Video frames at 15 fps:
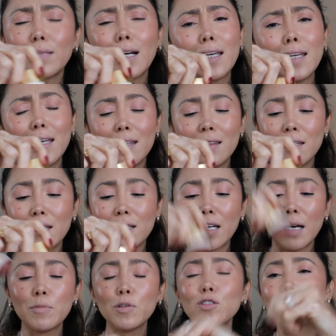can't think.
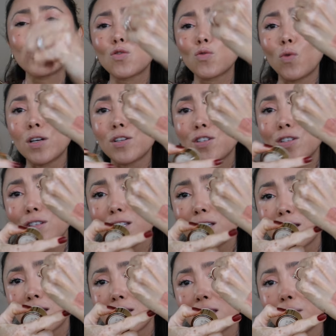I'm going to swatch
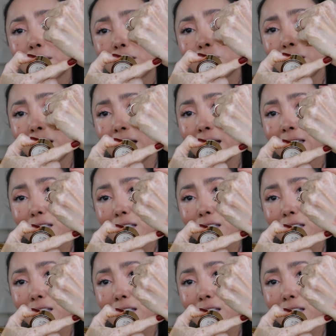this in the back of my hand.